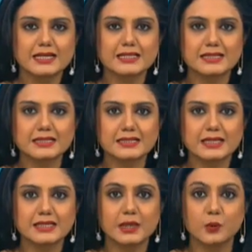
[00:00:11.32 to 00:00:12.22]
Syrians
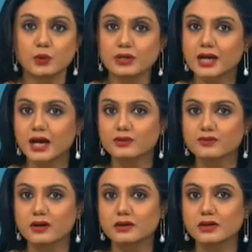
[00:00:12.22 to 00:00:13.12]
say they will die
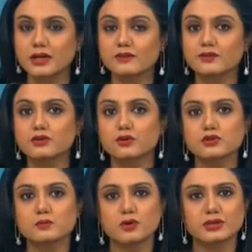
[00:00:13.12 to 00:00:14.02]
of hunger if the
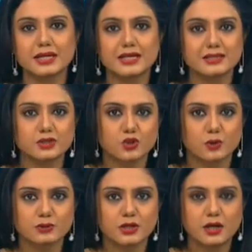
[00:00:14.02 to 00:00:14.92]
cross-border aid is
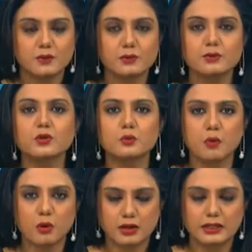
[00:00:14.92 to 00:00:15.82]
stopped. We bring you
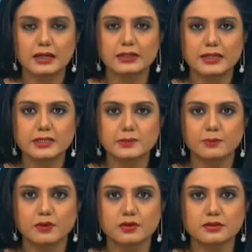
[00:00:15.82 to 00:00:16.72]
more in our next
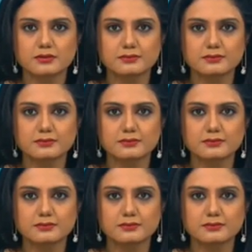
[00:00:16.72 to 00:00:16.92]
report.